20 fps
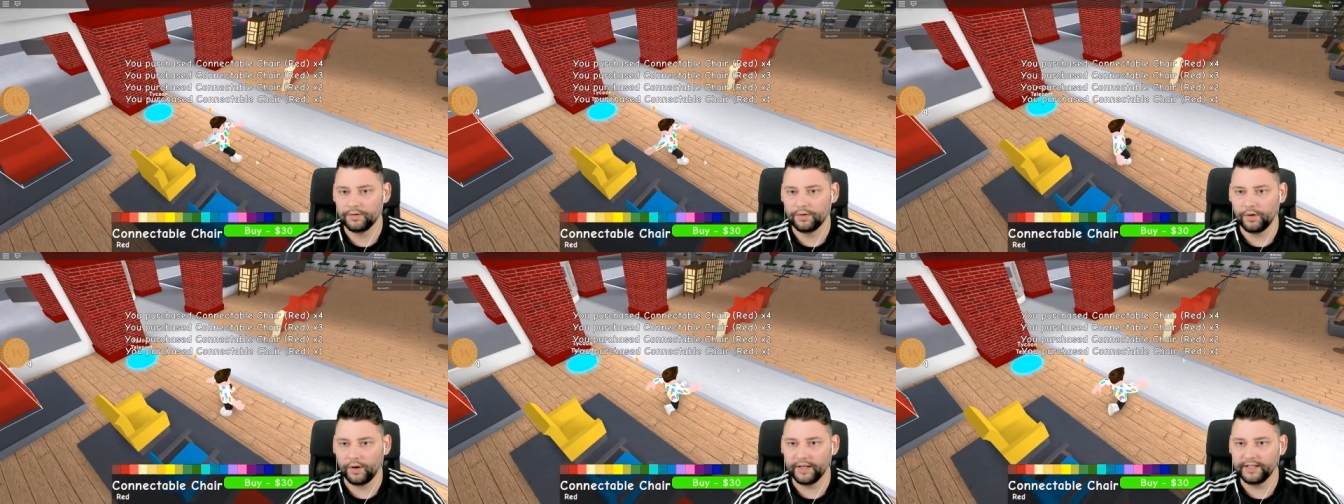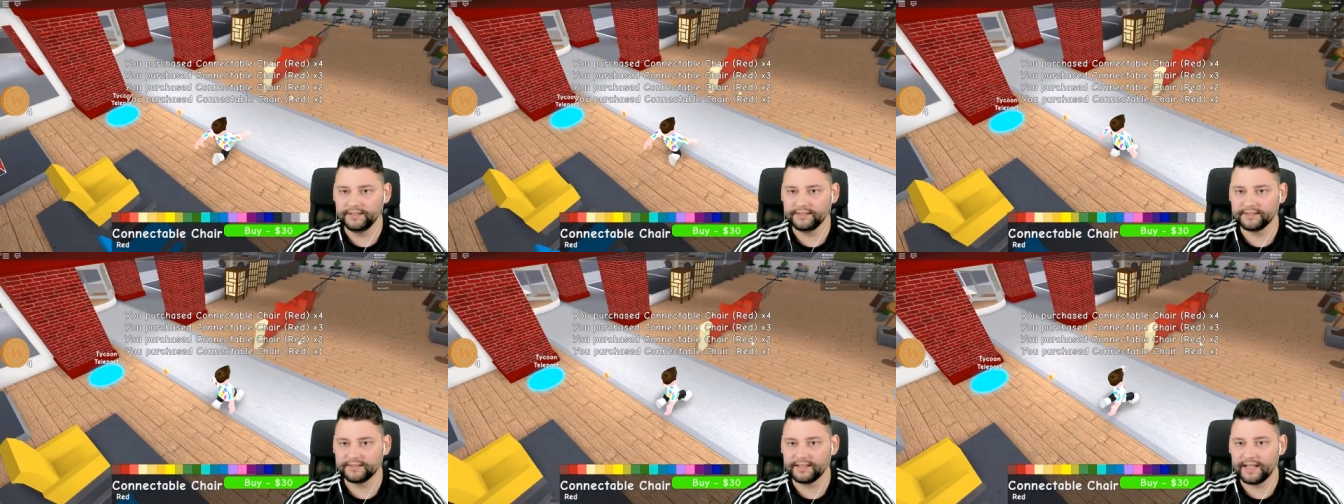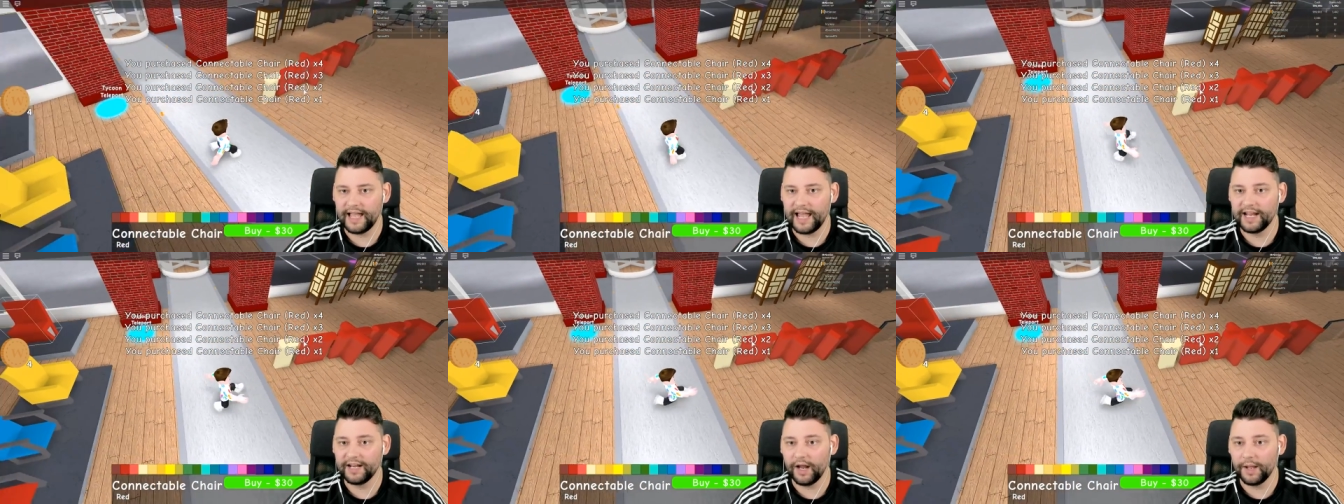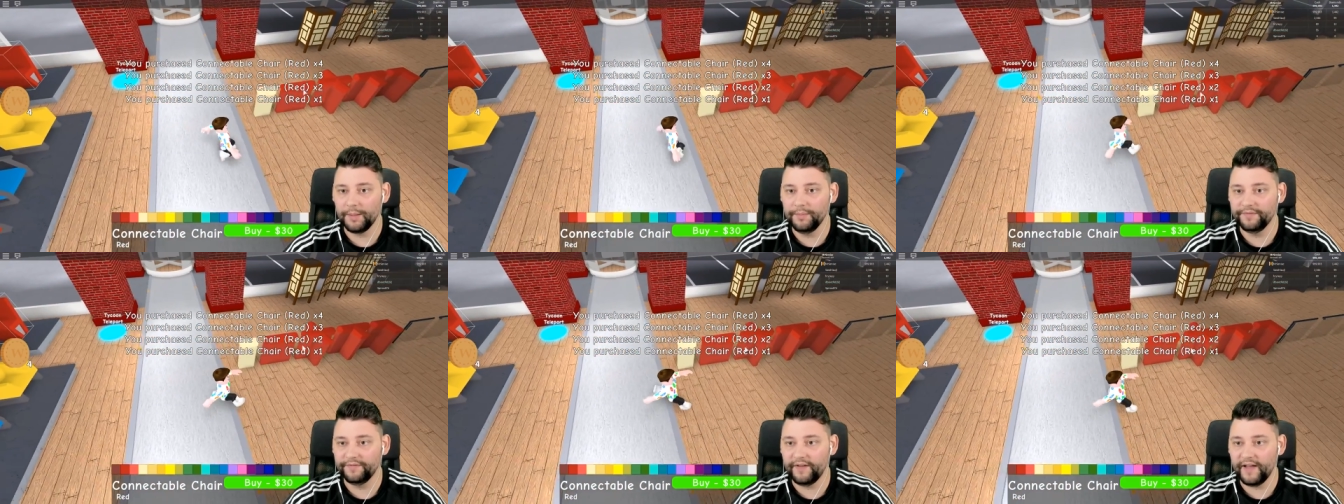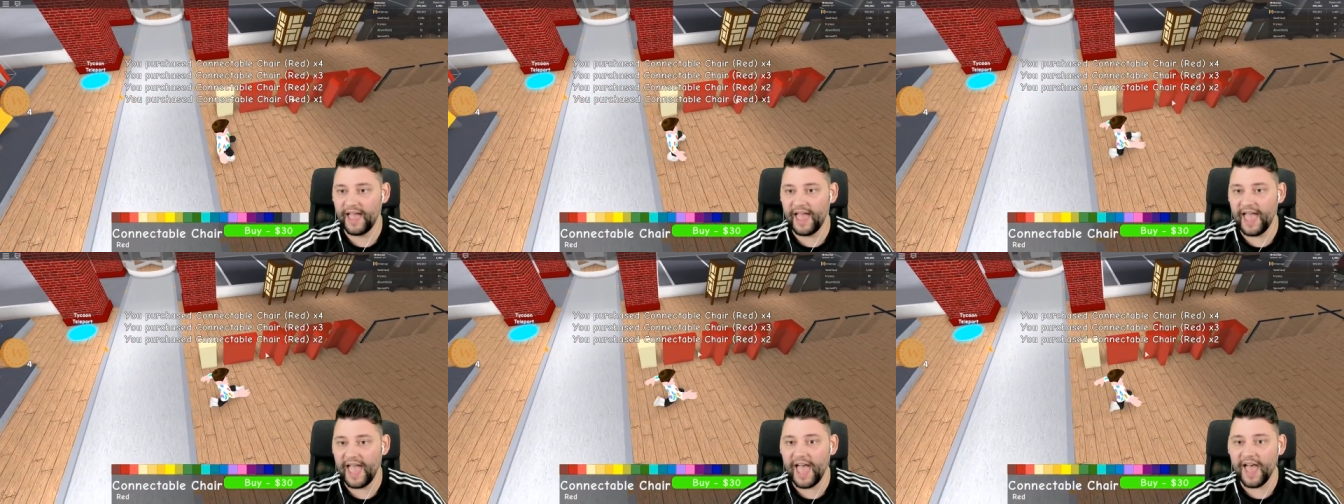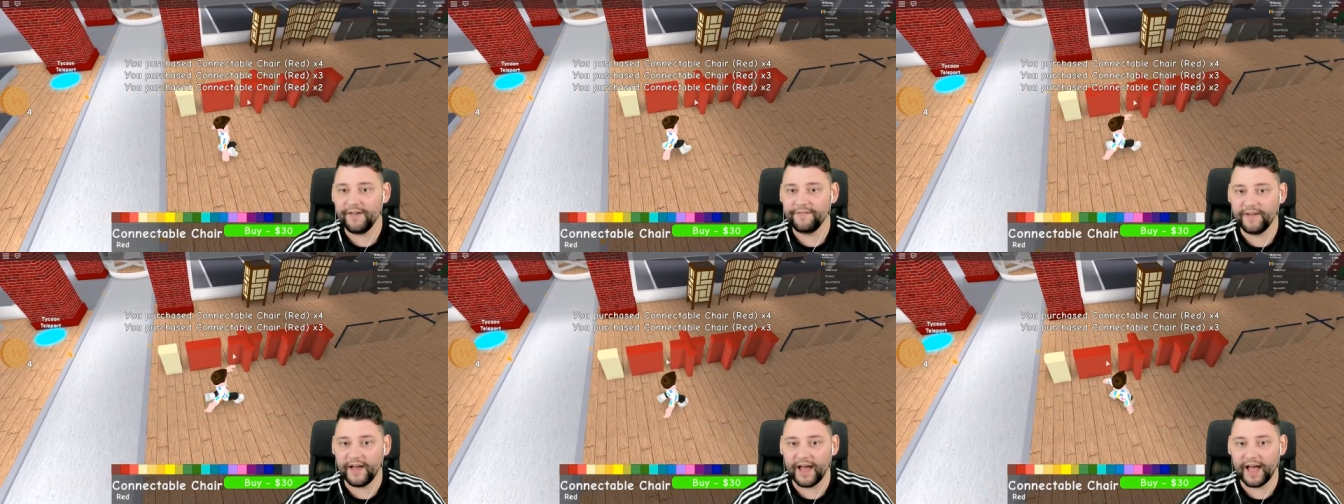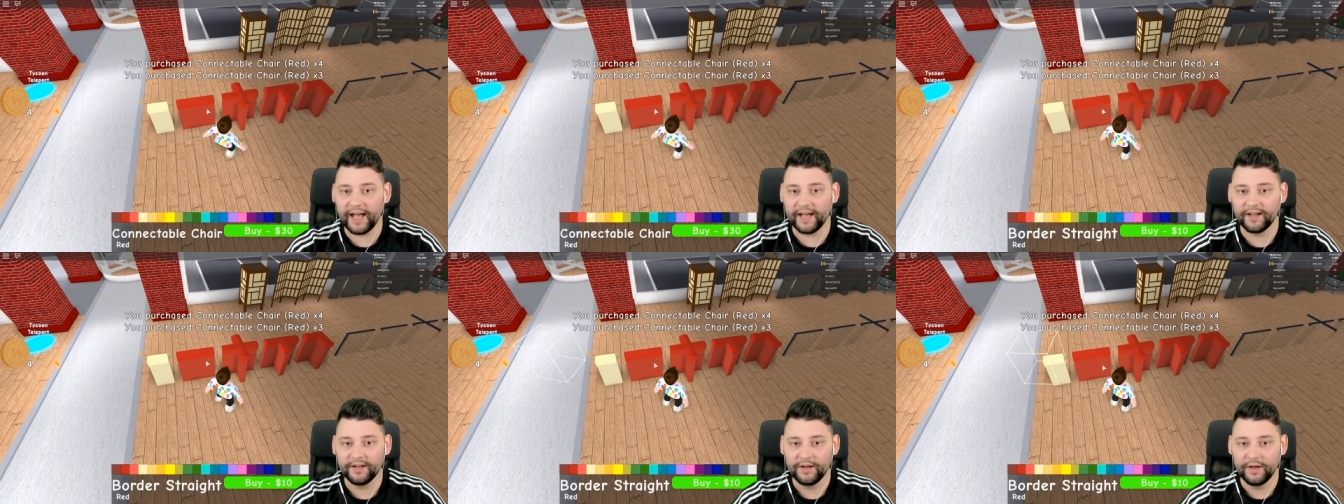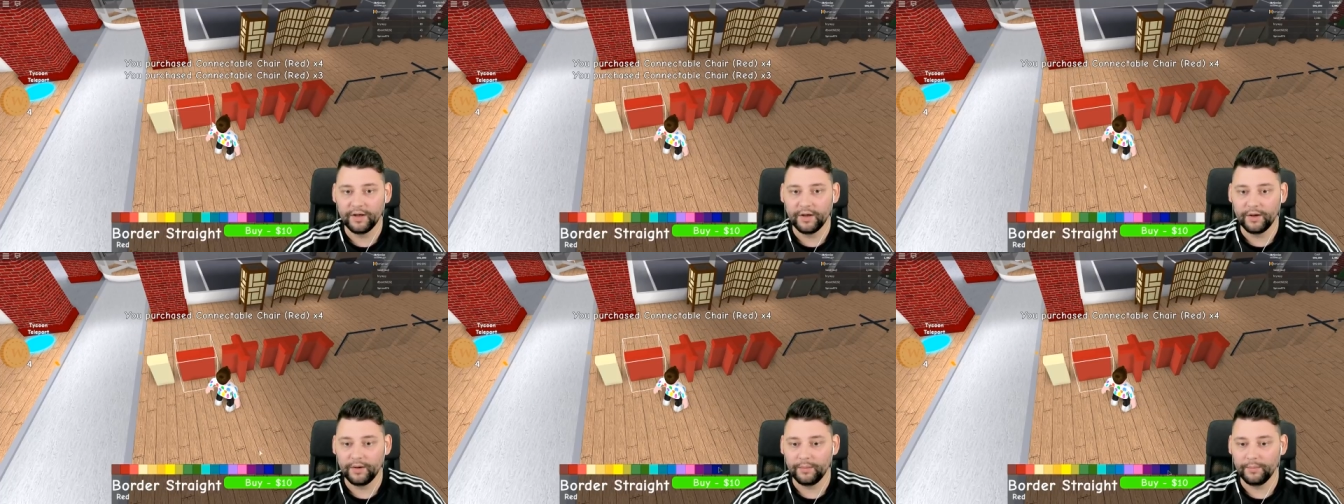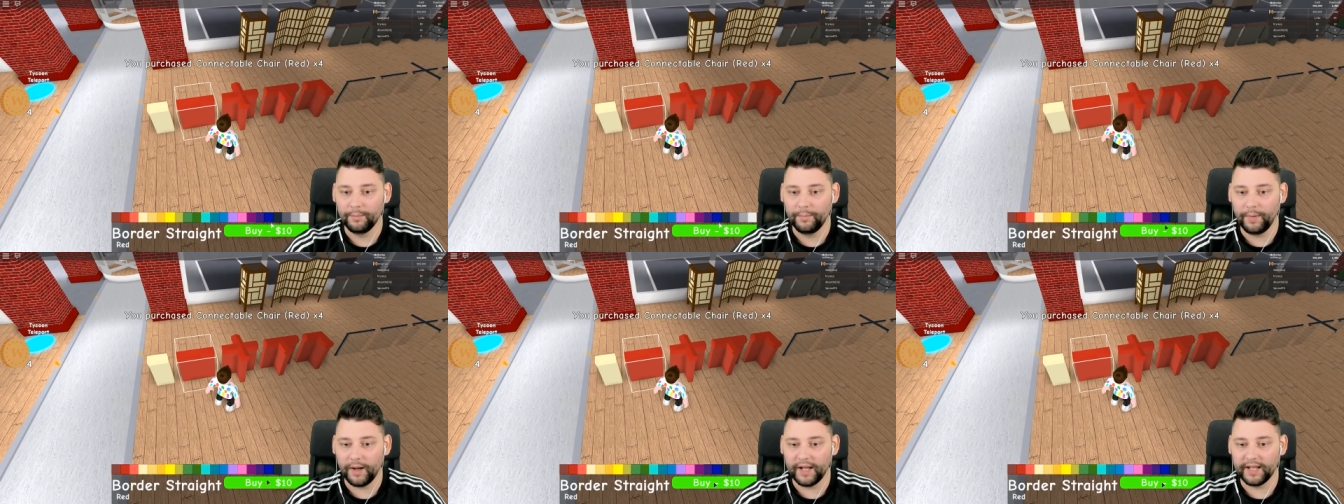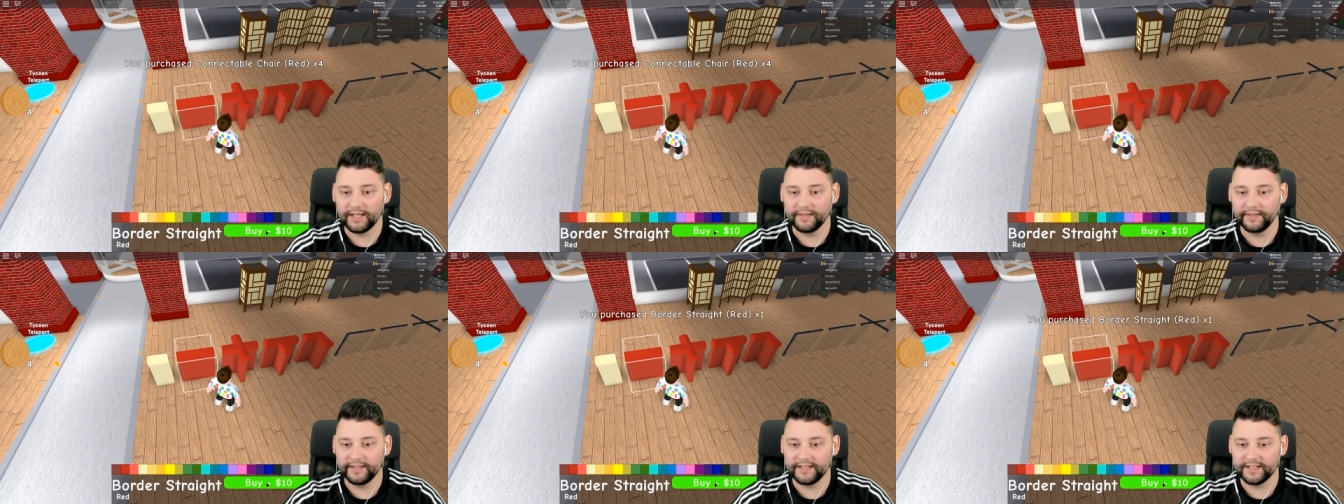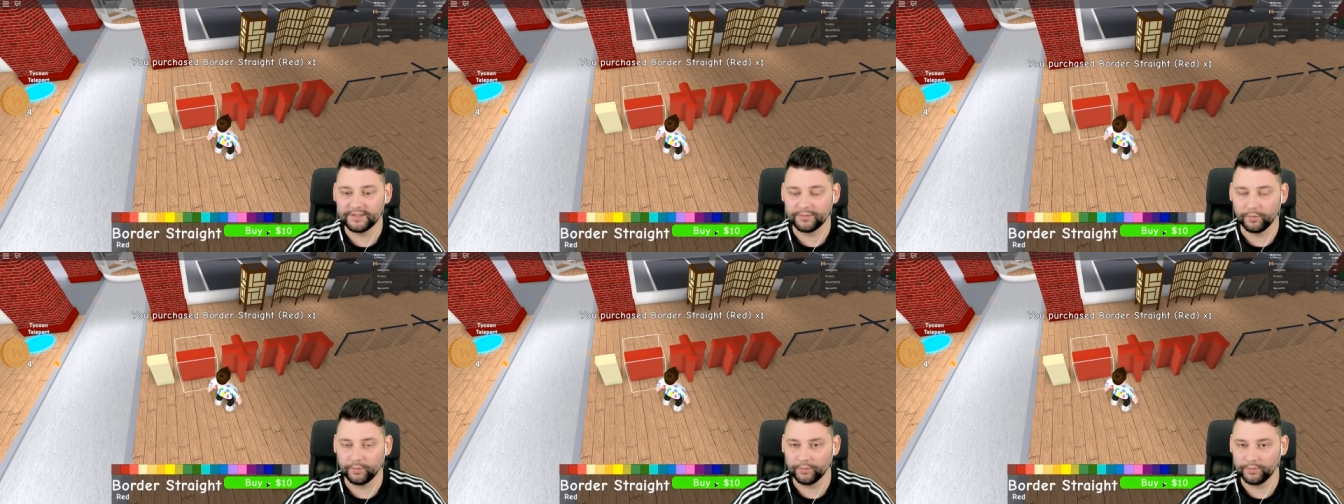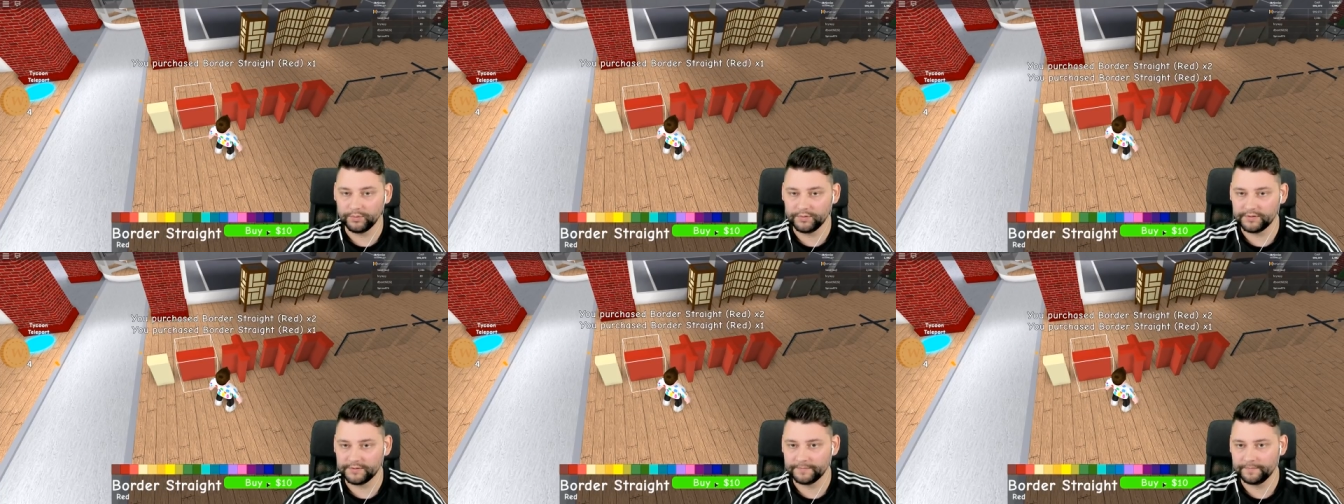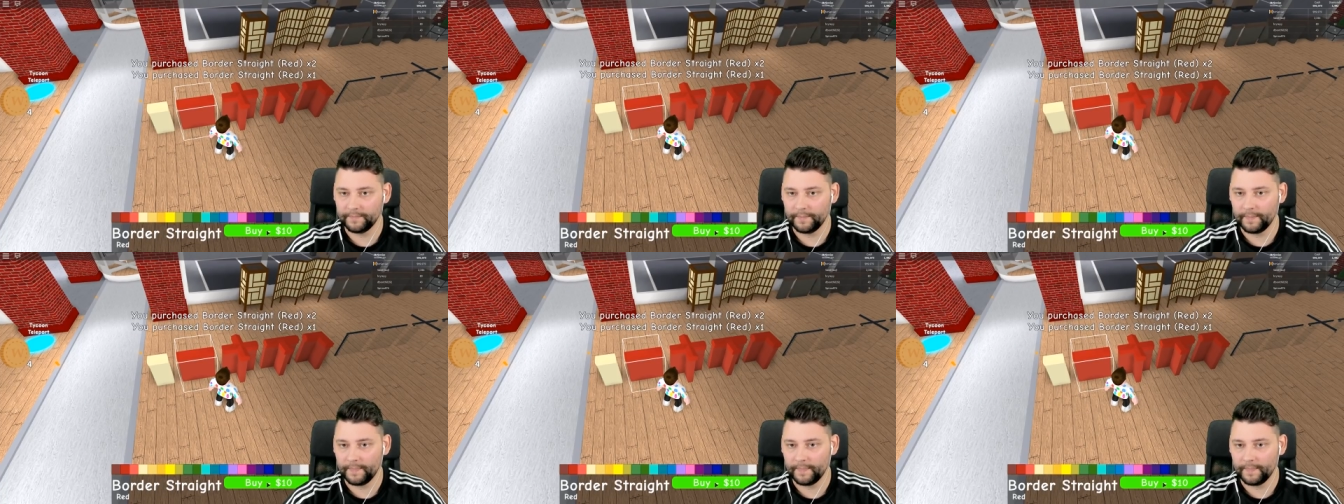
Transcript: Nice, and I'm forever buying these walls.